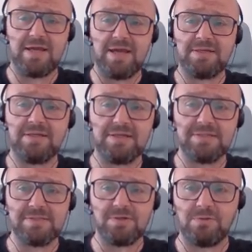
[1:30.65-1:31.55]

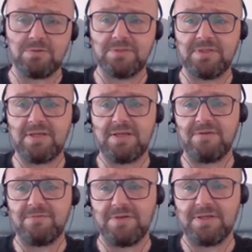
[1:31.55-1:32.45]
analyze all the
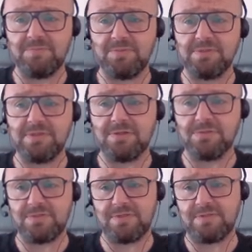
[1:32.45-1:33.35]
available
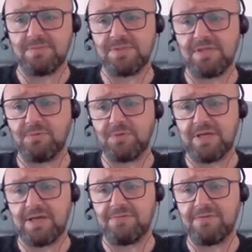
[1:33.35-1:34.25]
ecosystems that we
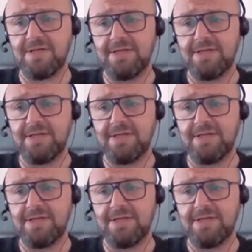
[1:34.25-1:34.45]
have.